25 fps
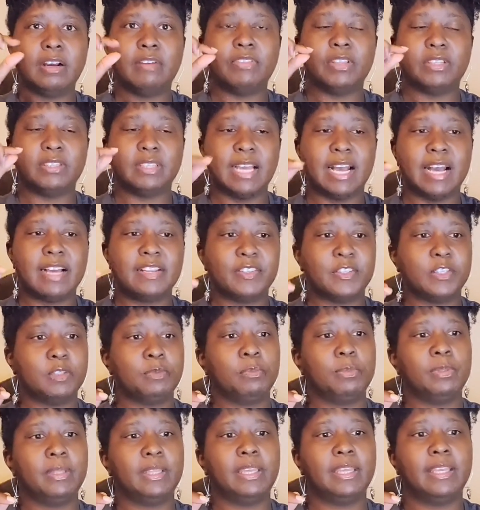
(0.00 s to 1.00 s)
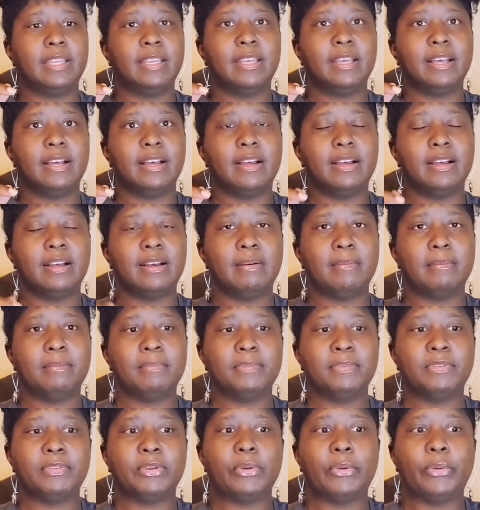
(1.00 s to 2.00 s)
of the Dynasplint.
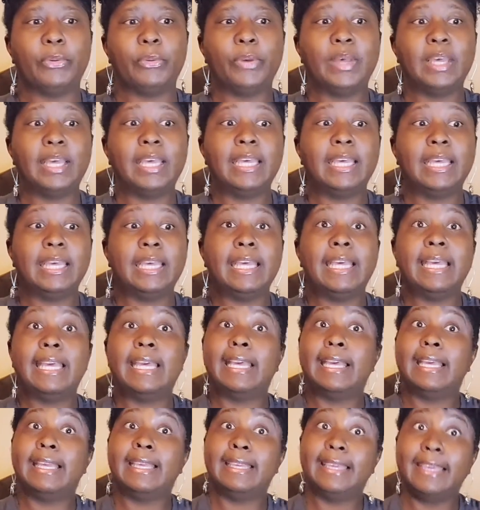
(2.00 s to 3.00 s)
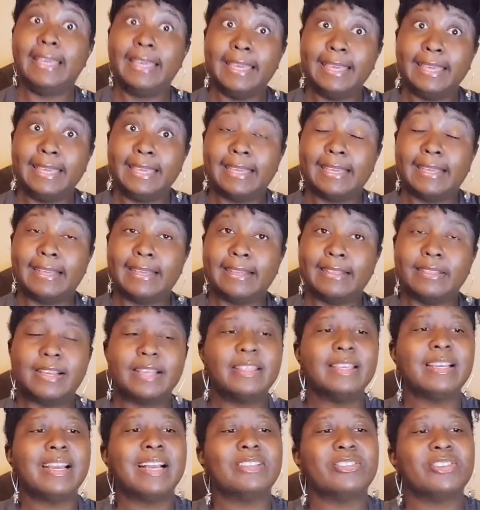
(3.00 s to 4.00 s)
So
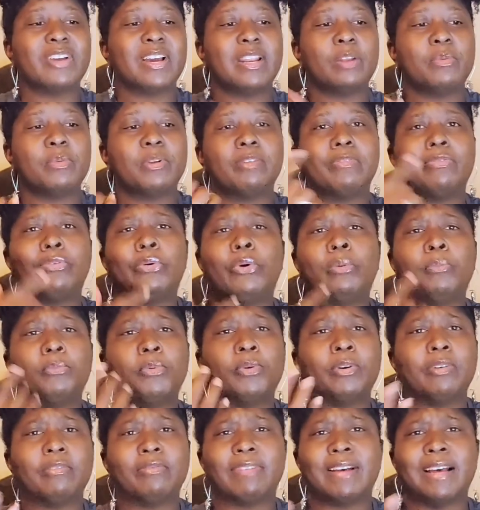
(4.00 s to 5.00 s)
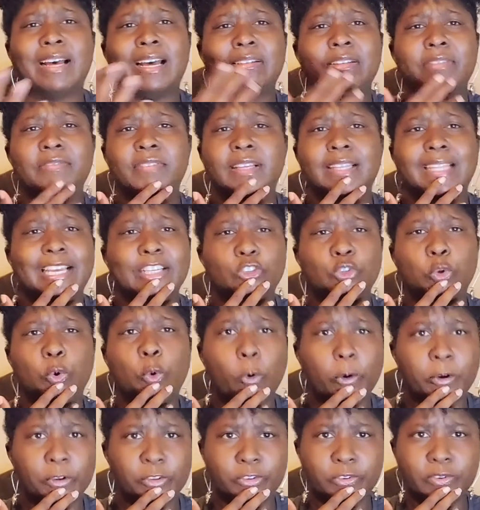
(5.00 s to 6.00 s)
I think I tried it with a 4.5. It felt like
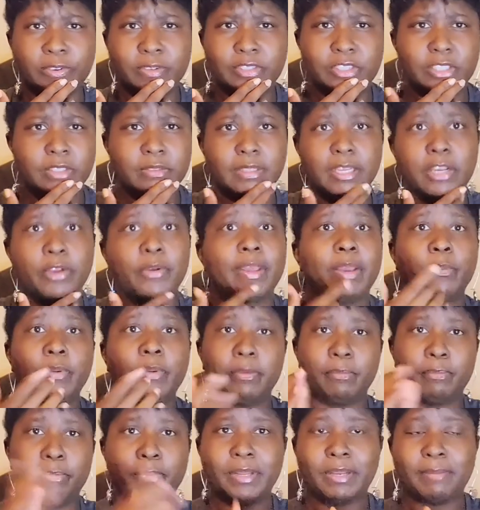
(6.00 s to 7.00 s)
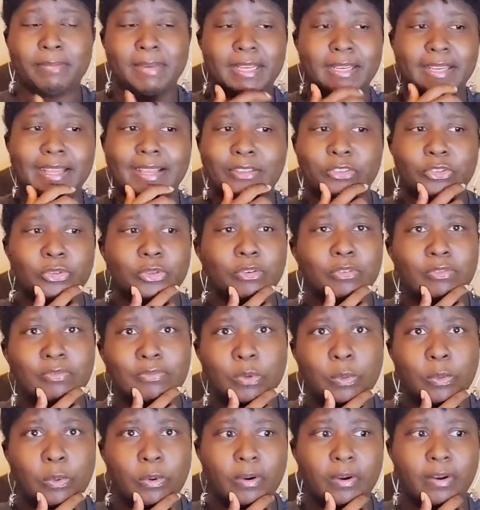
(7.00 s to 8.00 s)
torture, and she was like, okay, we'll put it back down to a
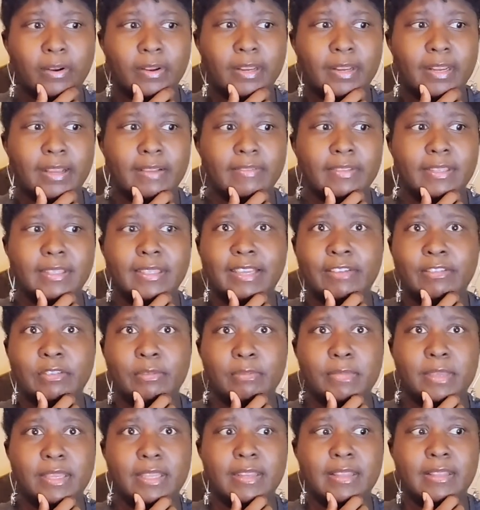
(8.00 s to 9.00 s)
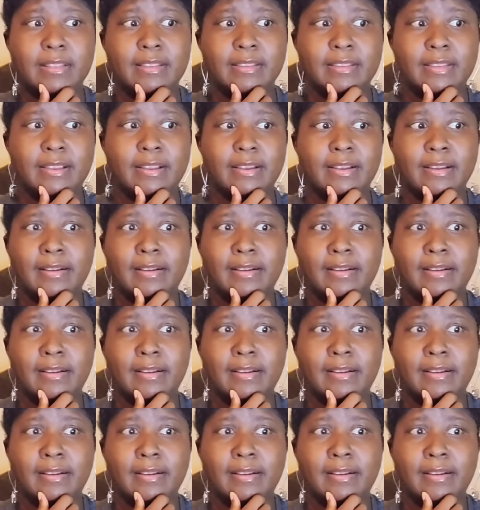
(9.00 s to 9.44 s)
4. And after 11 minutes,